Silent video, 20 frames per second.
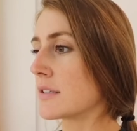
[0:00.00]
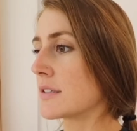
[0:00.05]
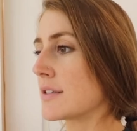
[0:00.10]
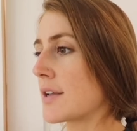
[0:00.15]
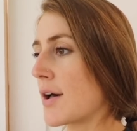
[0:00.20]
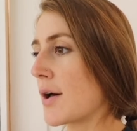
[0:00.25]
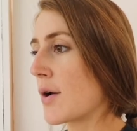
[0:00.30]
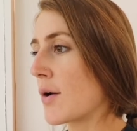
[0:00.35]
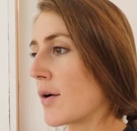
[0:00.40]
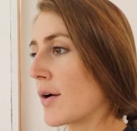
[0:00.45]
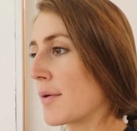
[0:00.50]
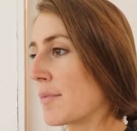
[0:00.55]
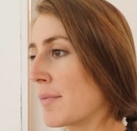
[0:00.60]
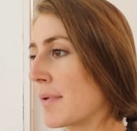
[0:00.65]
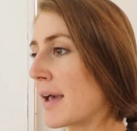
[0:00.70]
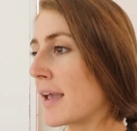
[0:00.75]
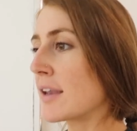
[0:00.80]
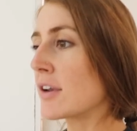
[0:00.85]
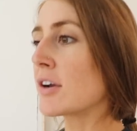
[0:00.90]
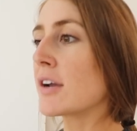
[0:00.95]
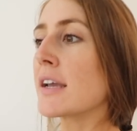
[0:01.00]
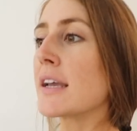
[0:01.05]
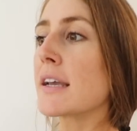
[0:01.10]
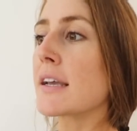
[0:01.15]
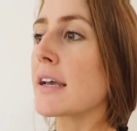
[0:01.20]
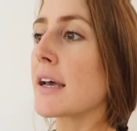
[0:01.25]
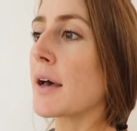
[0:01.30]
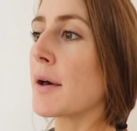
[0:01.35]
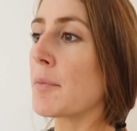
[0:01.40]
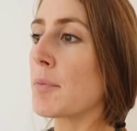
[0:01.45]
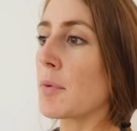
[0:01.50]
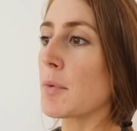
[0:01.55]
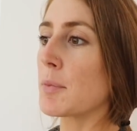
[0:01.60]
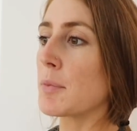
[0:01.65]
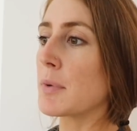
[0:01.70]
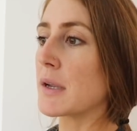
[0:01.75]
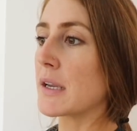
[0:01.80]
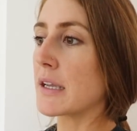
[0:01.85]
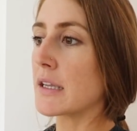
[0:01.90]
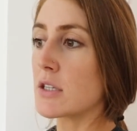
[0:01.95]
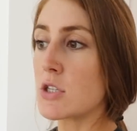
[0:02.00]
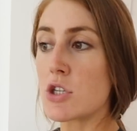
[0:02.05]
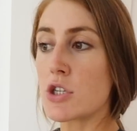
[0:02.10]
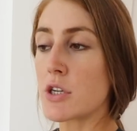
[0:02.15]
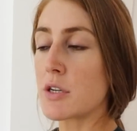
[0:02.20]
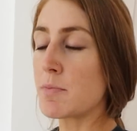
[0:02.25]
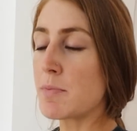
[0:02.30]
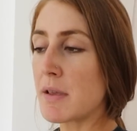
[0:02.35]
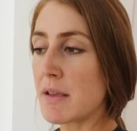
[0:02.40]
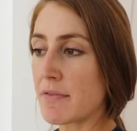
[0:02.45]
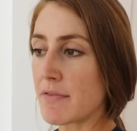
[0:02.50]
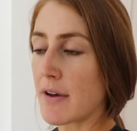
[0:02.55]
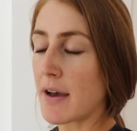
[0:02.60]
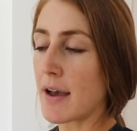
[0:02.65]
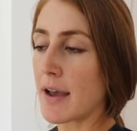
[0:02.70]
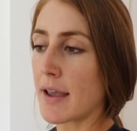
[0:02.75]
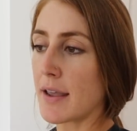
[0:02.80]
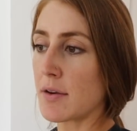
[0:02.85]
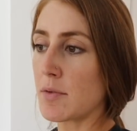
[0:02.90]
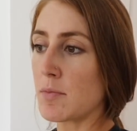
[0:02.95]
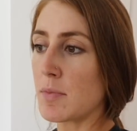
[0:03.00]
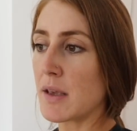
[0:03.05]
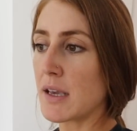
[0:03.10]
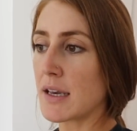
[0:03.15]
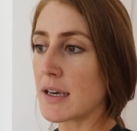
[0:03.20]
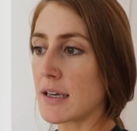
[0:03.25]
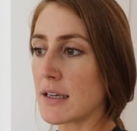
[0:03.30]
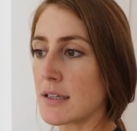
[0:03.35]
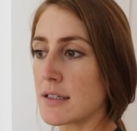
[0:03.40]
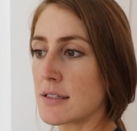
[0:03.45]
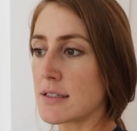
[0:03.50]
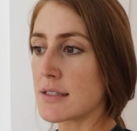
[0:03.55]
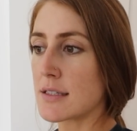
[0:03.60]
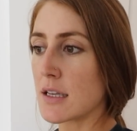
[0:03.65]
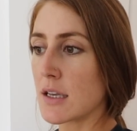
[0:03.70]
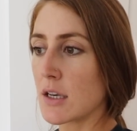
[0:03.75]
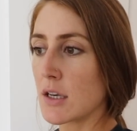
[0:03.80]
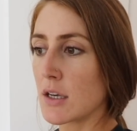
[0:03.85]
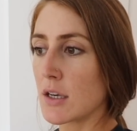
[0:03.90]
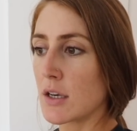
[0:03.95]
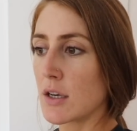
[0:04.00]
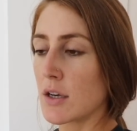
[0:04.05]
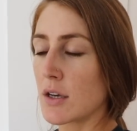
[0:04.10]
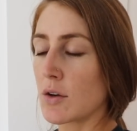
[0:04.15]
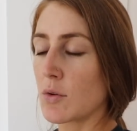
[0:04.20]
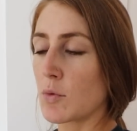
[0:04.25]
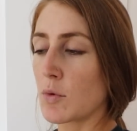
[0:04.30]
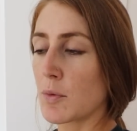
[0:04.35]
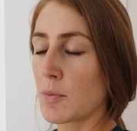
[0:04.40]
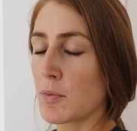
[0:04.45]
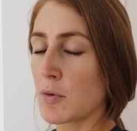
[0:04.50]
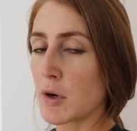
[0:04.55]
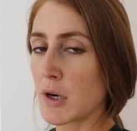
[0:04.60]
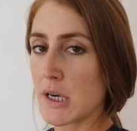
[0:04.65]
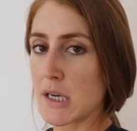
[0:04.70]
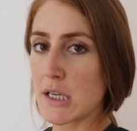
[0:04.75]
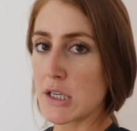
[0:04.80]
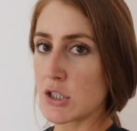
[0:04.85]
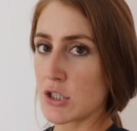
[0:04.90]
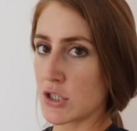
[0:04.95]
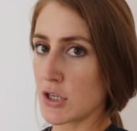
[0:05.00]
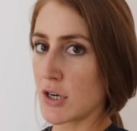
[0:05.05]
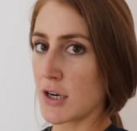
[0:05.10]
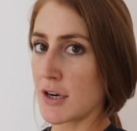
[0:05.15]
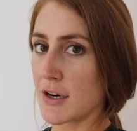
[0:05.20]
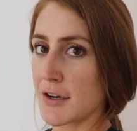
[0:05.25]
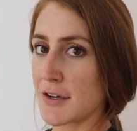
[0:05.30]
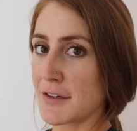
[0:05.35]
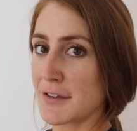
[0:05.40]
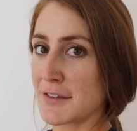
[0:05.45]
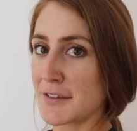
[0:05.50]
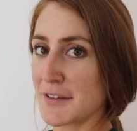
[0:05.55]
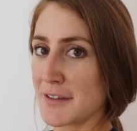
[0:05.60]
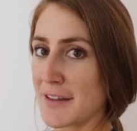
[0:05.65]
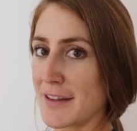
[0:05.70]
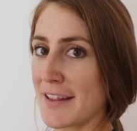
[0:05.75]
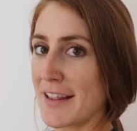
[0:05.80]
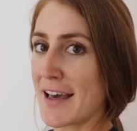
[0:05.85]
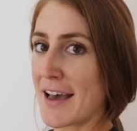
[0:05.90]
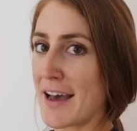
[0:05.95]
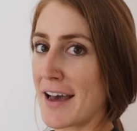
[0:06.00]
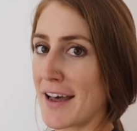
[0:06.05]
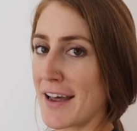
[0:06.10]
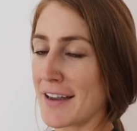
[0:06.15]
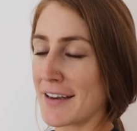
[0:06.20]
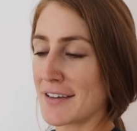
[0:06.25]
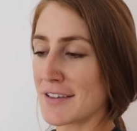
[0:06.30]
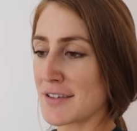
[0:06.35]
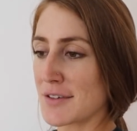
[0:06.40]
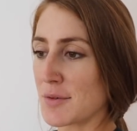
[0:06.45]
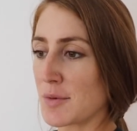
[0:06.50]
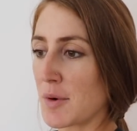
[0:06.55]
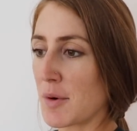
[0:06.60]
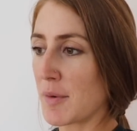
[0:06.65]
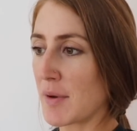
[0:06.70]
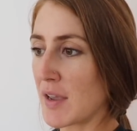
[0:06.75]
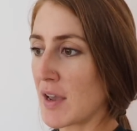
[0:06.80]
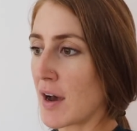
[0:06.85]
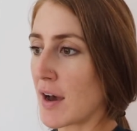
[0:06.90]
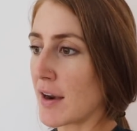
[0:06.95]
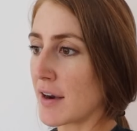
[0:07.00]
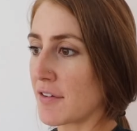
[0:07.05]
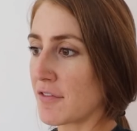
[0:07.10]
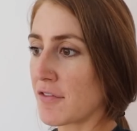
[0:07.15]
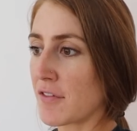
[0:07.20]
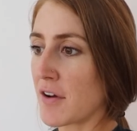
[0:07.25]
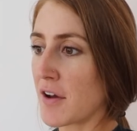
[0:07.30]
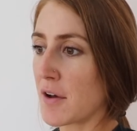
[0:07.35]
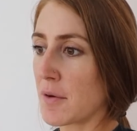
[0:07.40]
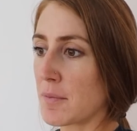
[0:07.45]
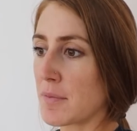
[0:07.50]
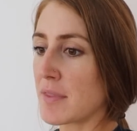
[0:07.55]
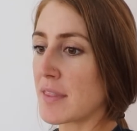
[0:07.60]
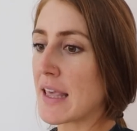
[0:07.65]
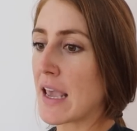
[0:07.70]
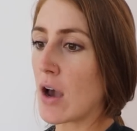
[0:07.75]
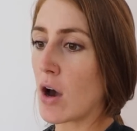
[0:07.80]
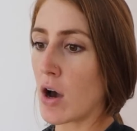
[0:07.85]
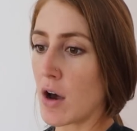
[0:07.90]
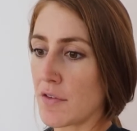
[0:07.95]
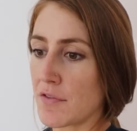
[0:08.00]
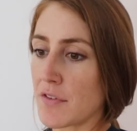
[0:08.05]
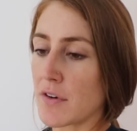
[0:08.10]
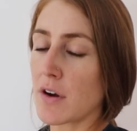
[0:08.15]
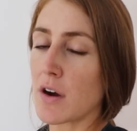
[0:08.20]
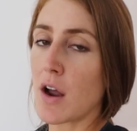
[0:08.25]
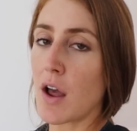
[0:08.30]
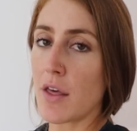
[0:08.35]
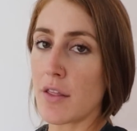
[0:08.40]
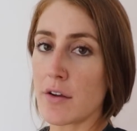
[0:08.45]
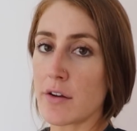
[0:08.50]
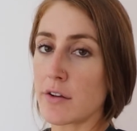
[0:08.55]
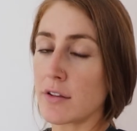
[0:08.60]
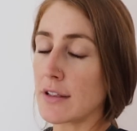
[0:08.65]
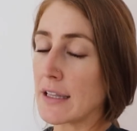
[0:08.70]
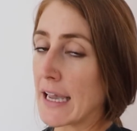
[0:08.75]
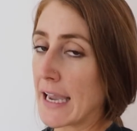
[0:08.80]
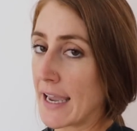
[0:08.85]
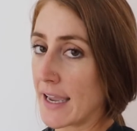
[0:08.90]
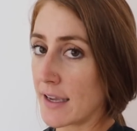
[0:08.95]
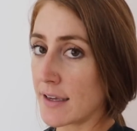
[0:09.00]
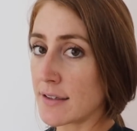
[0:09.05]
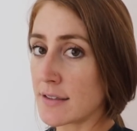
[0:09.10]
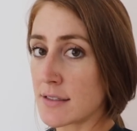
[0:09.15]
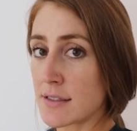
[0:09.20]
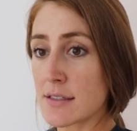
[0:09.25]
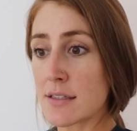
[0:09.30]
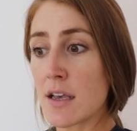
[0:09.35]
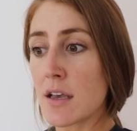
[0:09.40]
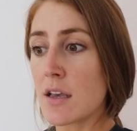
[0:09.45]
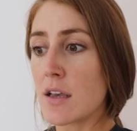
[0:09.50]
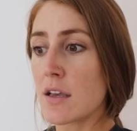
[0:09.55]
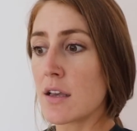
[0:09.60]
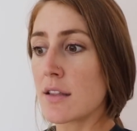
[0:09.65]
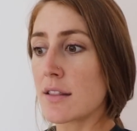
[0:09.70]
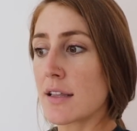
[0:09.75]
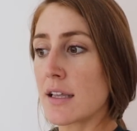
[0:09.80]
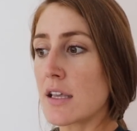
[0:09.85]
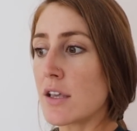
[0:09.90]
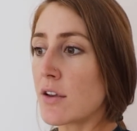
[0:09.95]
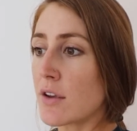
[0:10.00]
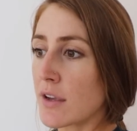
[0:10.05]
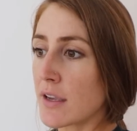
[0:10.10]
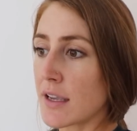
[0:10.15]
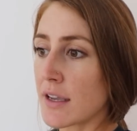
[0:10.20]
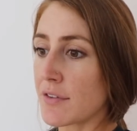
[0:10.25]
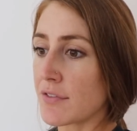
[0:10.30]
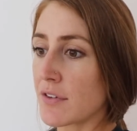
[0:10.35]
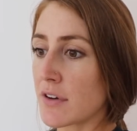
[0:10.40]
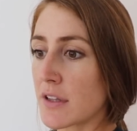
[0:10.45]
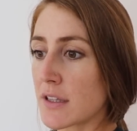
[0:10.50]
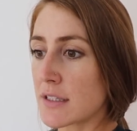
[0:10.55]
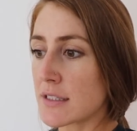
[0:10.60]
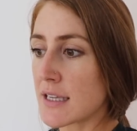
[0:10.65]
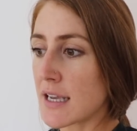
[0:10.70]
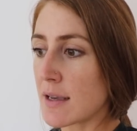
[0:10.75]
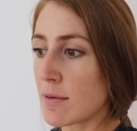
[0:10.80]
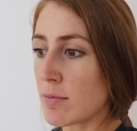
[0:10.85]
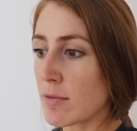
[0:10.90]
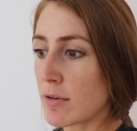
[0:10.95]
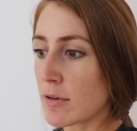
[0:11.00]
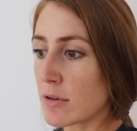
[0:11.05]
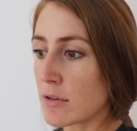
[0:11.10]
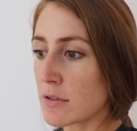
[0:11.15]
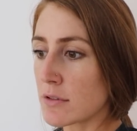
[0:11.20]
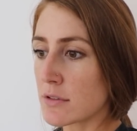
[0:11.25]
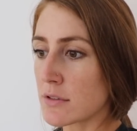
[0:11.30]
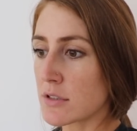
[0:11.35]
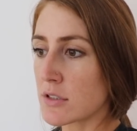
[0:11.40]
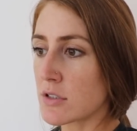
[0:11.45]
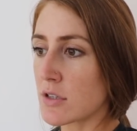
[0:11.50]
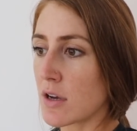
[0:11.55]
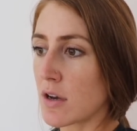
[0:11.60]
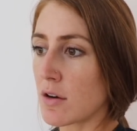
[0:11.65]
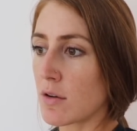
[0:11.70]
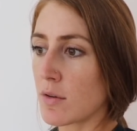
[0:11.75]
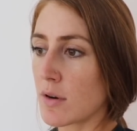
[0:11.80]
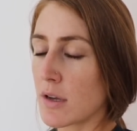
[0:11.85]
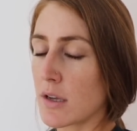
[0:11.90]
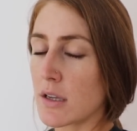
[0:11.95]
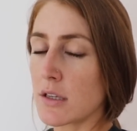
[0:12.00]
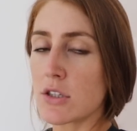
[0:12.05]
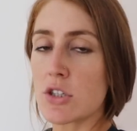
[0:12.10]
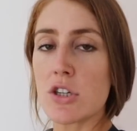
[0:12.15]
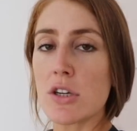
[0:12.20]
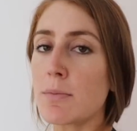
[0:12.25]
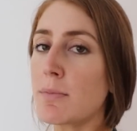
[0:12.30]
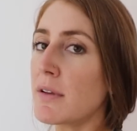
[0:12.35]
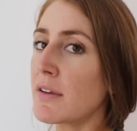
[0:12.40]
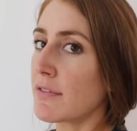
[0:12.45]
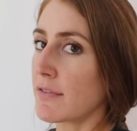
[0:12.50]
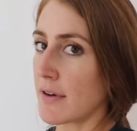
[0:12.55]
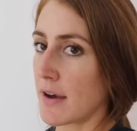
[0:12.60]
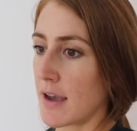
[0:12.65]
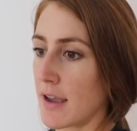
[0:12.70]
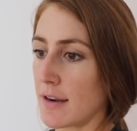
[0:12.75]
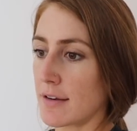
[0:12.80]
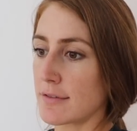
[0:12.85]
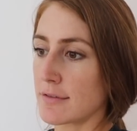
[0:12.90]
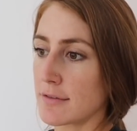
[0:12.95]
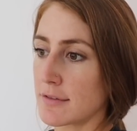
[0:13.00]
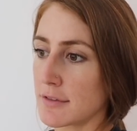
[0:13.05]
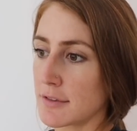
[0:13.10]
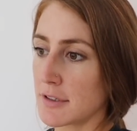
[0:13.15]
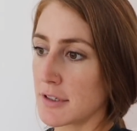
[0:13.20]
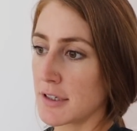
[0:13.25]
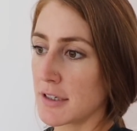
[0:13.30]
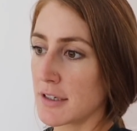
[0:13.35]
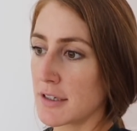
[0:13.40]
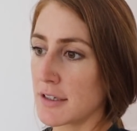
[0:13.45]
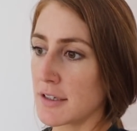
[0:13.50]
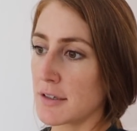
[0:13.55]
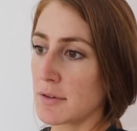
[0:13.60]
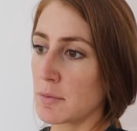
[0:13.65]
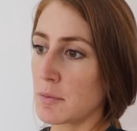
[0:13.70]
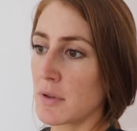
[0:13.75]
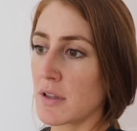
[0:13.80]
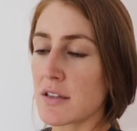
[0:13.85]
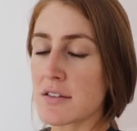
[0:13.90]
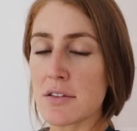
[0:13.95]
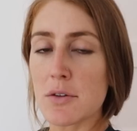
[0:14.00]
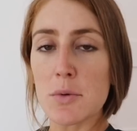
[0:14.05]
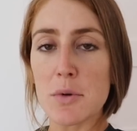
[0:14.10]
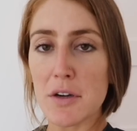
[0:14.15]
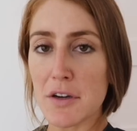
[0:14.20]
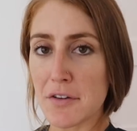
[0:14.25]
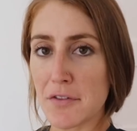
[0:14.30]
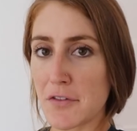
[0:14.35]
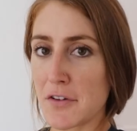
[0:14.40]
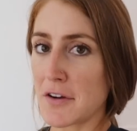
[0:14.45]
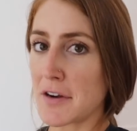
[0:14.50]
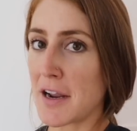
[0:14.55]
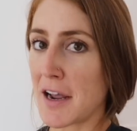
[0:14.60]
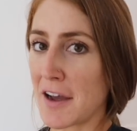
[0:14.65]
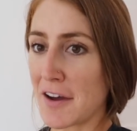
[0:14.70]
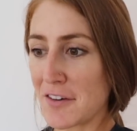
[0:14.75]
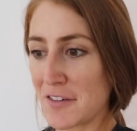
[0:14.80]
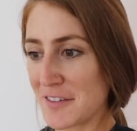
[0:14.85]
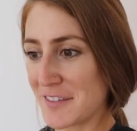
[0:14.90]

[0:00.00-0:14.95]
So a minor hiccup, but it should be fine because we're pretty sure that where we got it from, they offer other legs that you can get for the table. So it should be fine, but this will work for now.